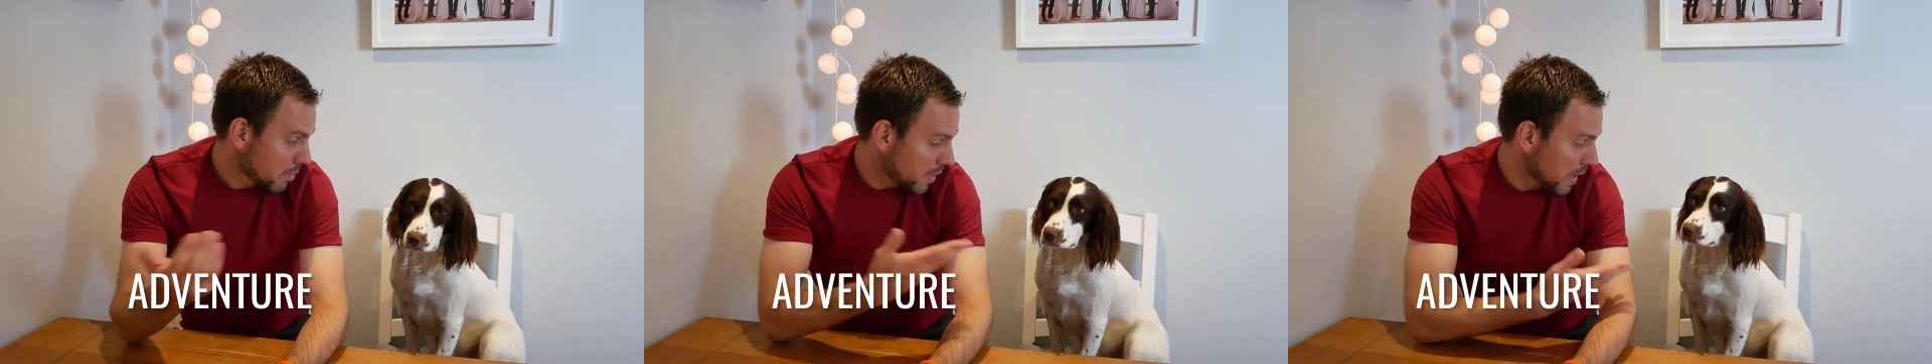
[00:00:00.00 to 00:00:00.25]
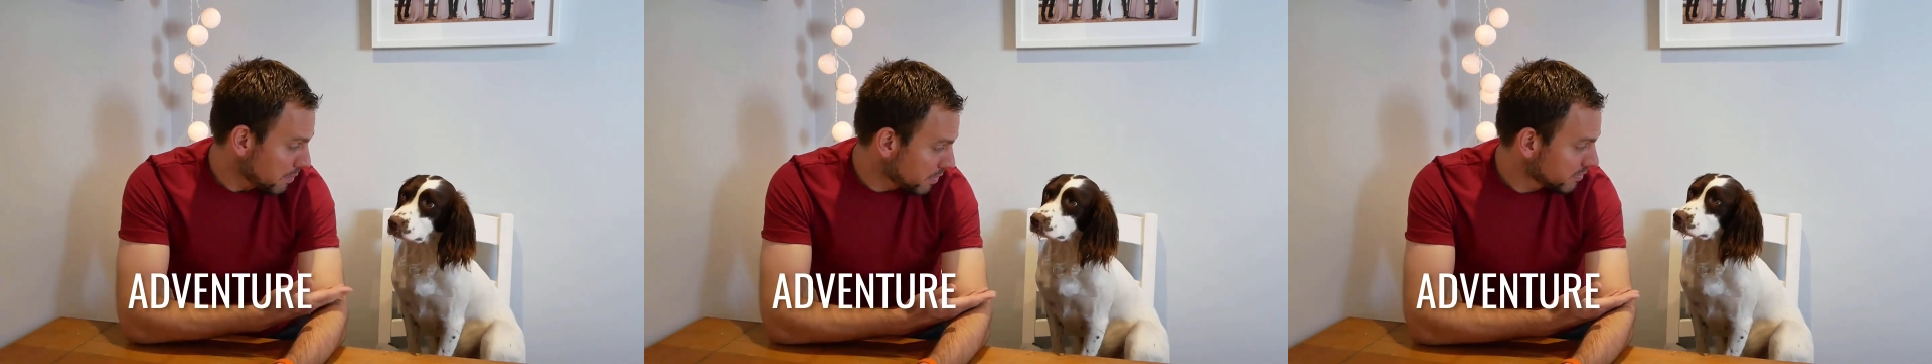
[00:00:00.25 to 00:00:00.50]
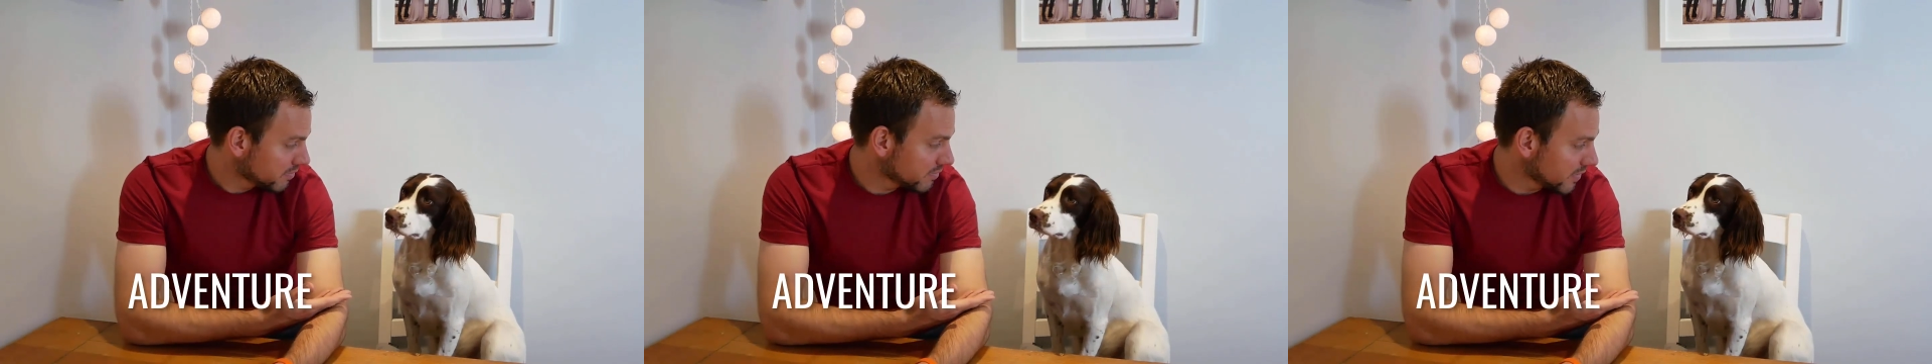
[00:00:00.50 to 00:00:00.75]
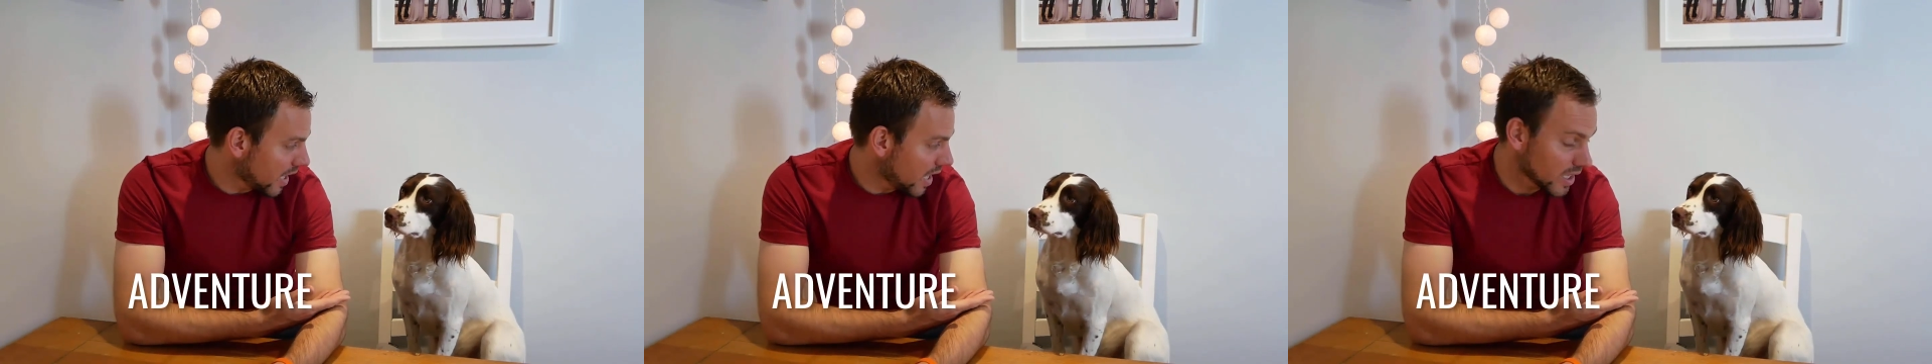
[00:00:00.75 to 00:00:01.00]
Pip
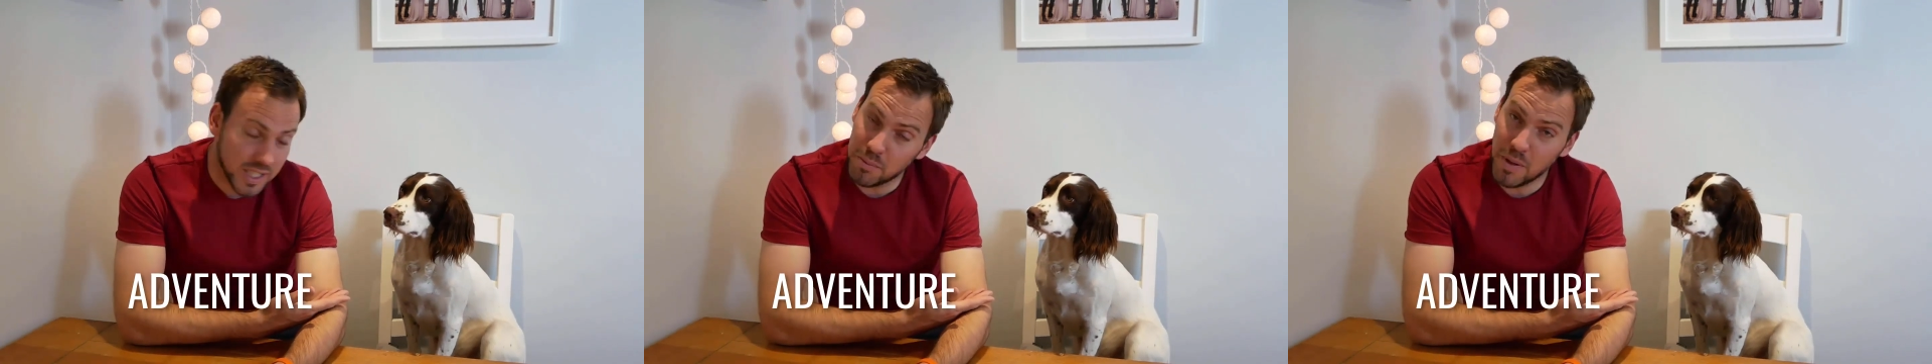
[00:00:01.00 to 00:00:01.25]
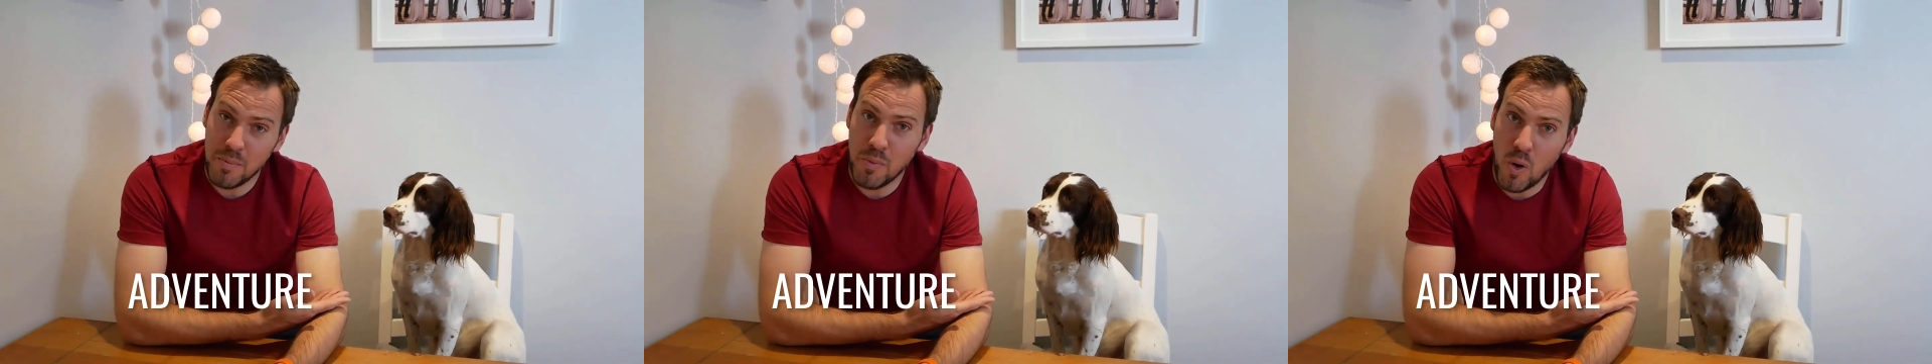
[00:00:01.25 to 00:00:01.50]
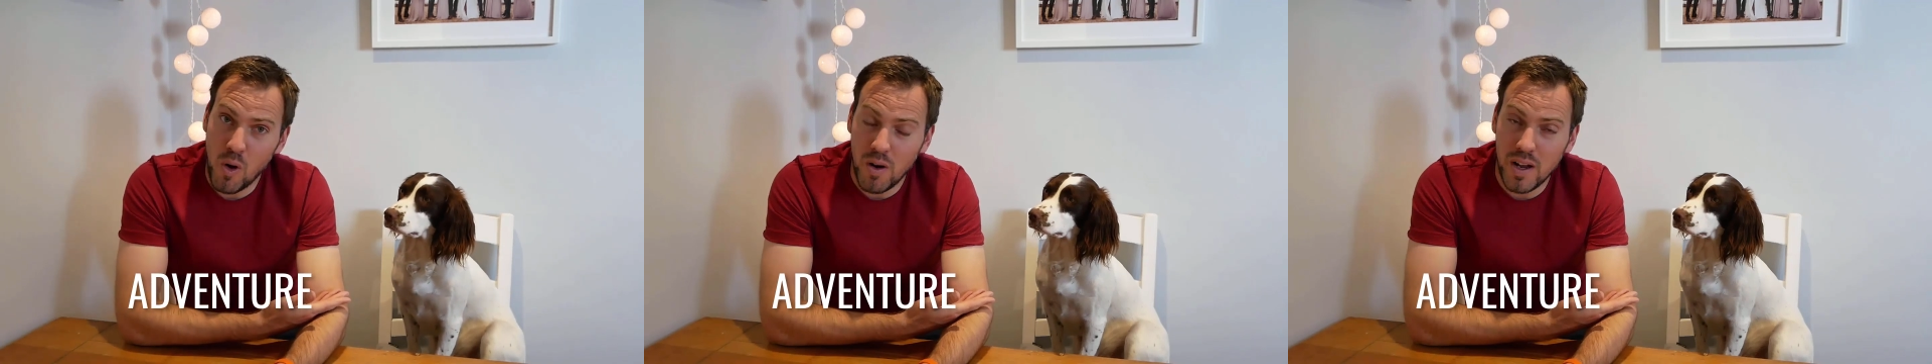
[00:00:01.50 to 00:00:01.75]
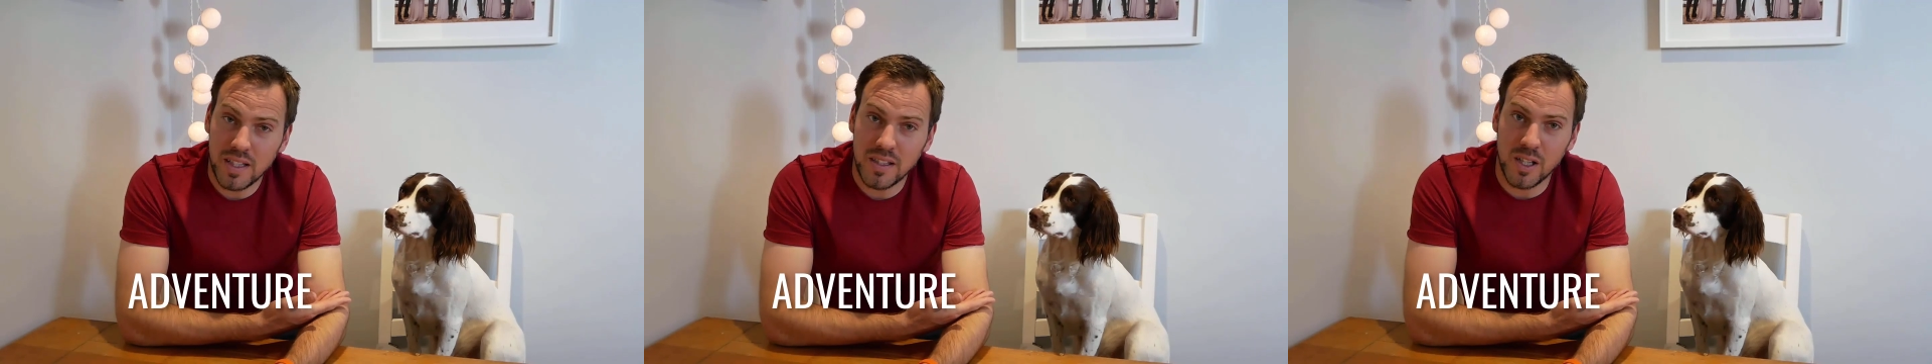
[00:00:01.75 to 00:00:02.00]
a little bit
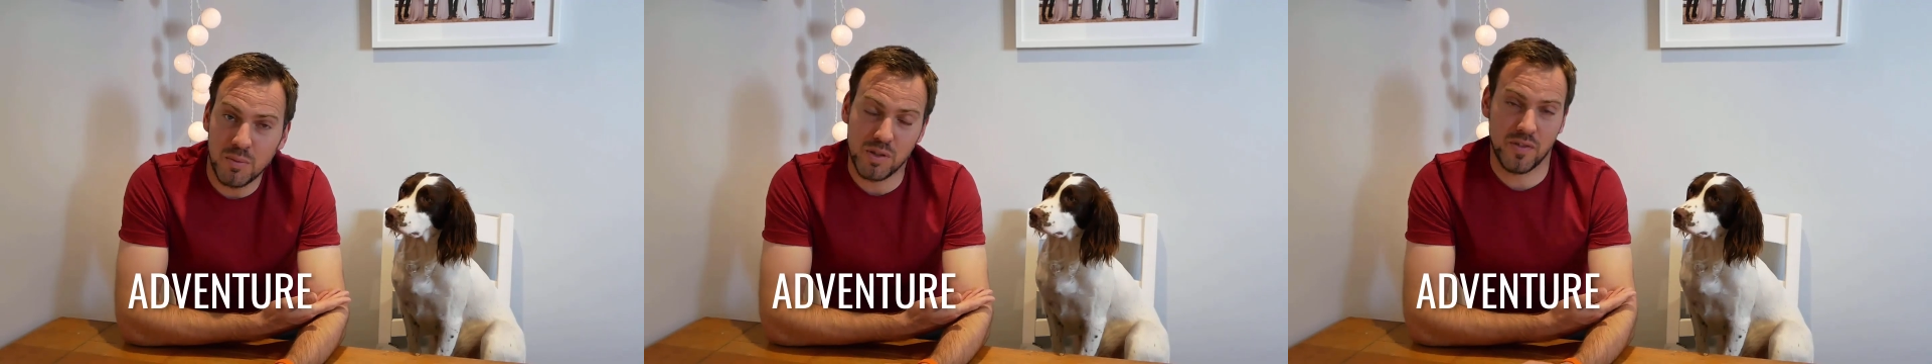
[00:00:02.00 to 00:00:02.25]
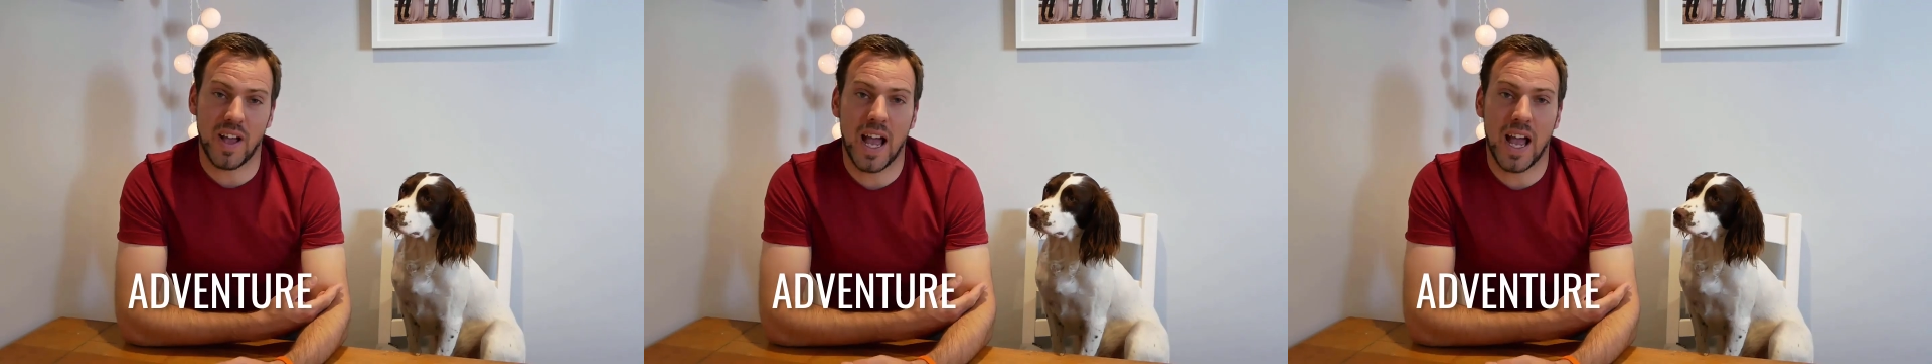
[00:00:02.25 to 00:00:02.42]
more in terms of